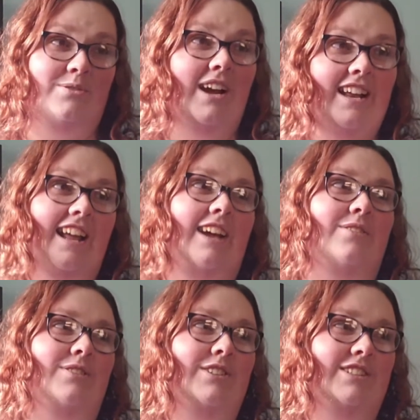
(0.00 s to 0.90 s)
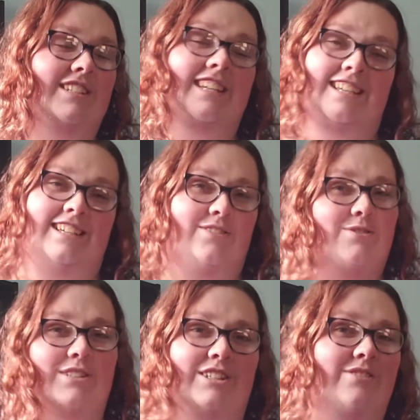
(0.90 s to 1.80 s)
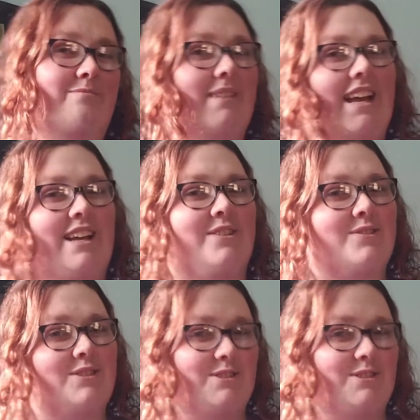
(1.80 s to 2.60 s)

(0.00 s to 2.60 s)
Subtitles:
right after getting free of Maeve